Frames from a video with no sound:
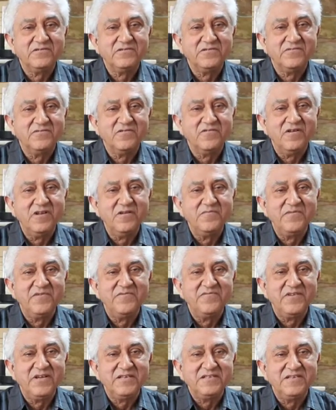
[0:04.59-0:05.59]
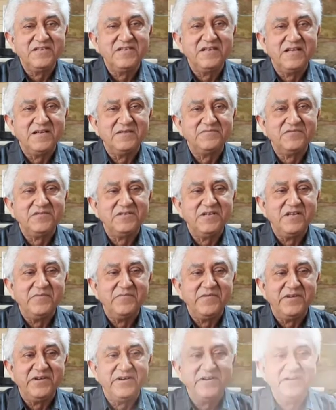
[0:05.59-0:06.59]
Sabharwal Manufacturing Labs
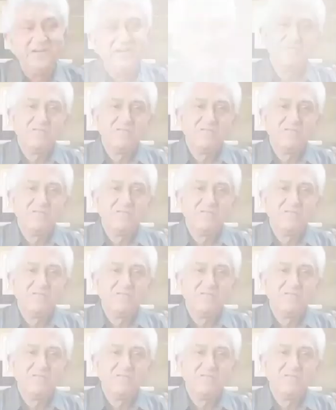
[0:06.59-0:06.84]
Limited.